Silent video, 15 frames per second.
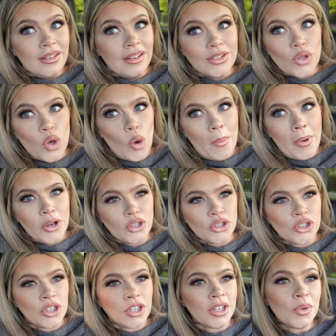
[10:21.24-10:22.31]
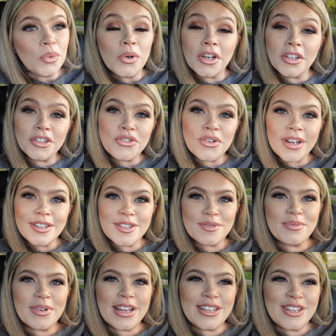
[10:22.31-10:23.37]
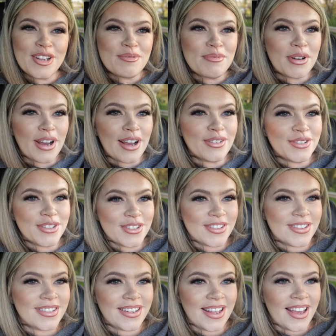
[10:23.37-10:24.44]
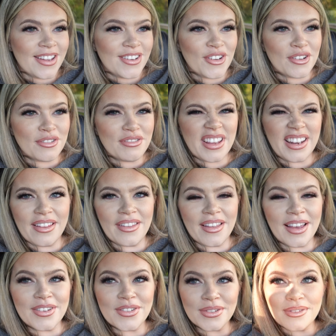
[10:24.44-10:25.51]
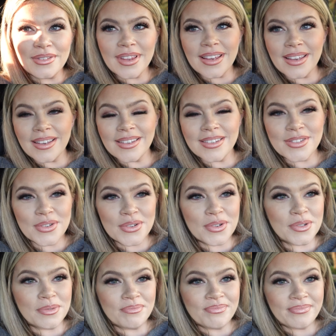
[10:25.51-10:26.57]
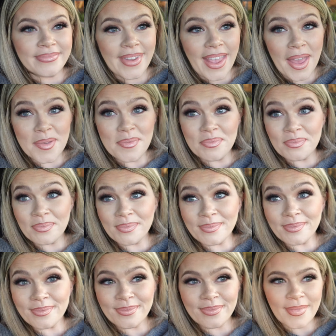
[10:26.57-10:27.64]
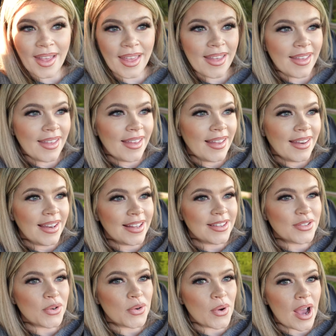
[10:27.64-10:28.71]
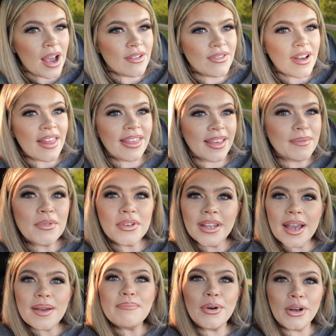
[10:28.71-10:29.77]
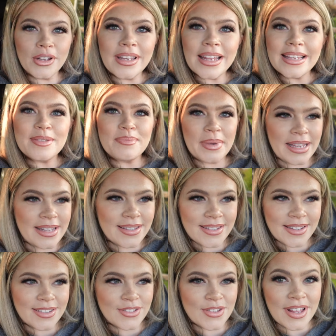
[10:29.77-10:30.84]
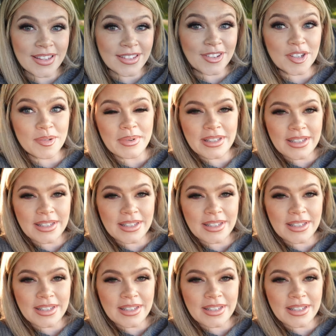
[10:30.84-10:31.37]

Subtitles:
so much. We're going to try somewhere new, but I was, yeah, not feeling that, I don't think. So, yeah, let's go have, I think I'm going to get bolognese pizza, so that's going to be